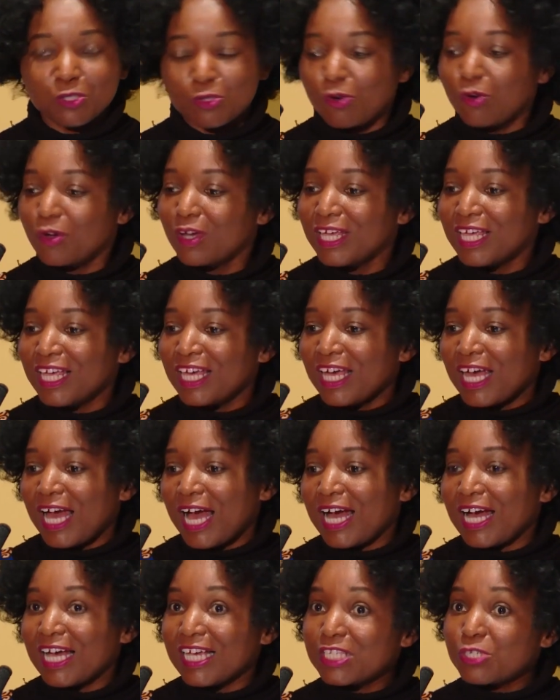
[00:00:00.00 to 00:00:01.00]
So
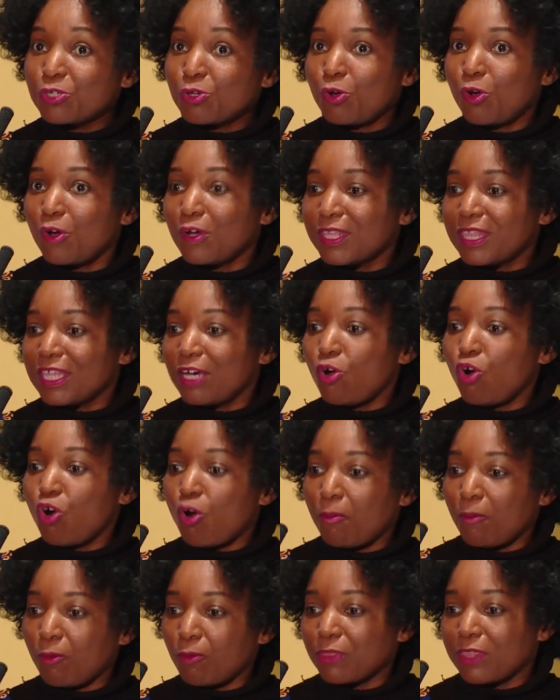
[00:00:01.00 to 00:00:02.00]
it's called
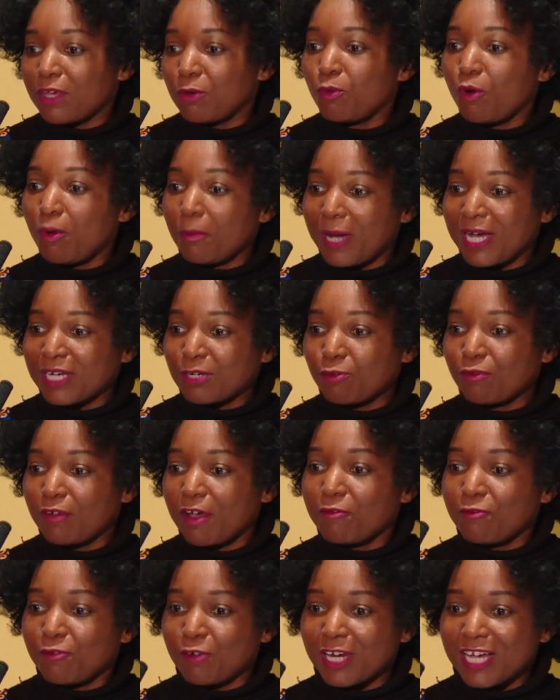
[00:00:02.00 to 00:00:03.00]
the warm heart of
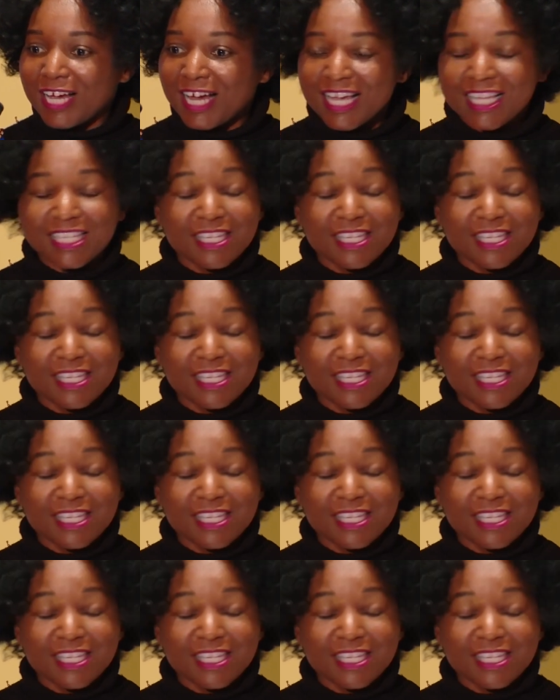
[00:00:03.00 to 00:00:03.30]
Africa.